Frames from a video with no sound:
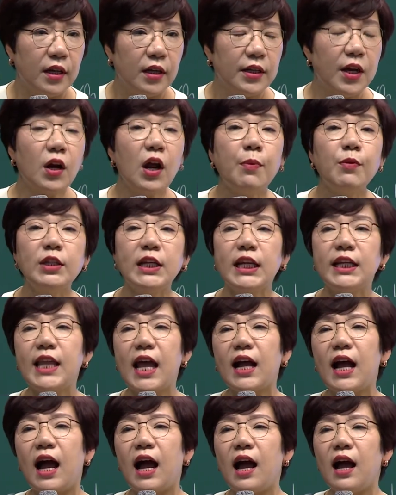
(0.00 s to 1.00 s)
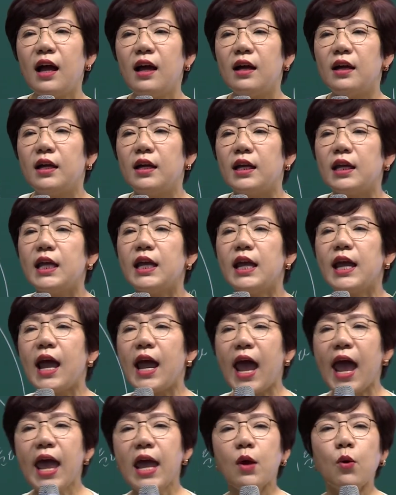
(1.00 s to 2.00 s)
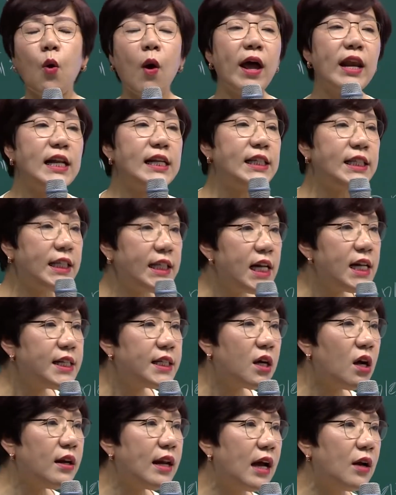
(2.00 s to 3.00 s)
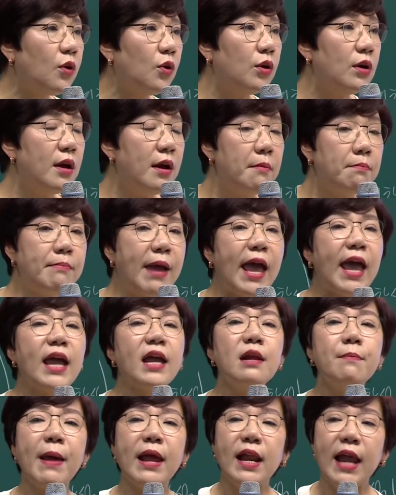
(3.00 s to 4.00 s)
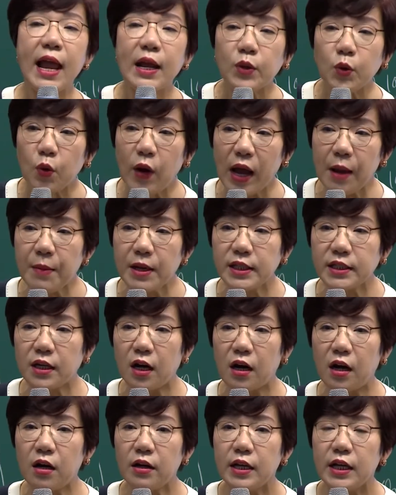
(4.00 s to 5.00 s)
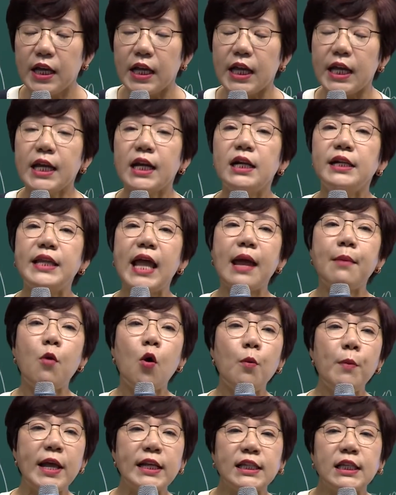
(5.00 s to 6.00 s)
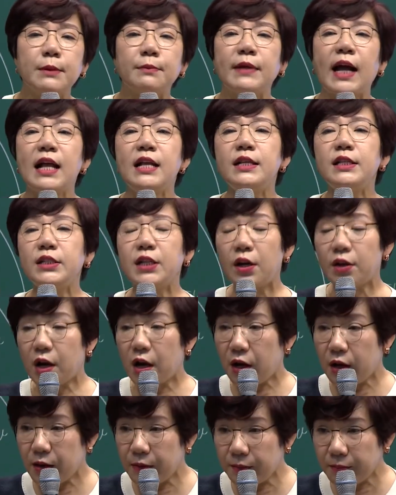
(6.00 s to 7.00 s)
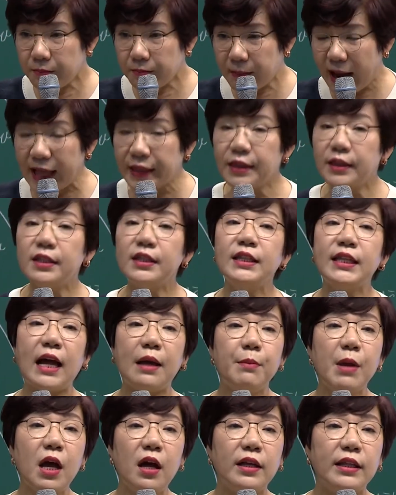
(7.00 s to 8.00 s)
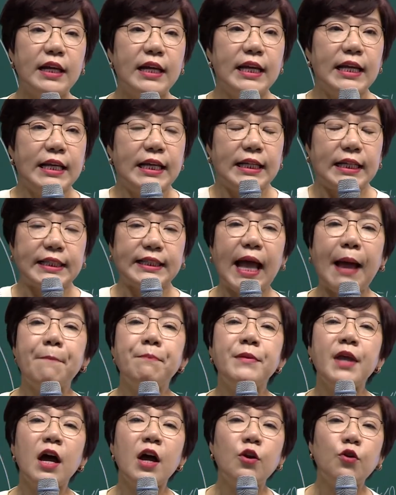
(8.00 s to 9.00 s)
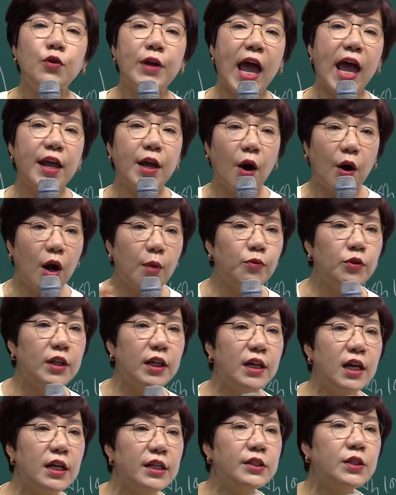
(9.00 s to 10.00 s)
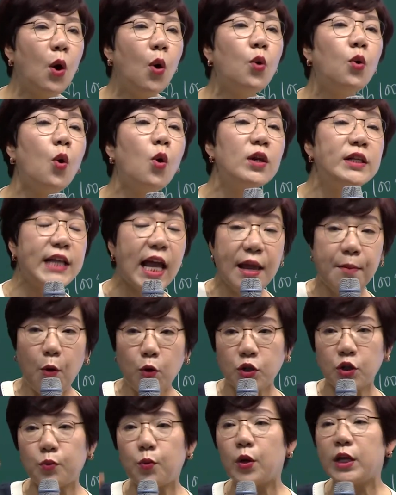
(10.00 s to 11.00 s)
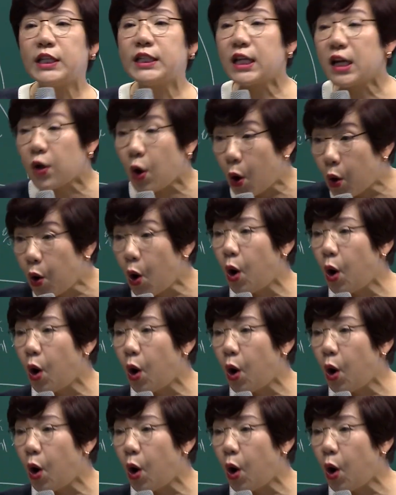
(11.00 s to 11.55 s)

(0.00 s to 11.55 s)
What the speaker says: If you are able to make these 8 core action items into your habit and practice them every day, you will have become successful in 3 years.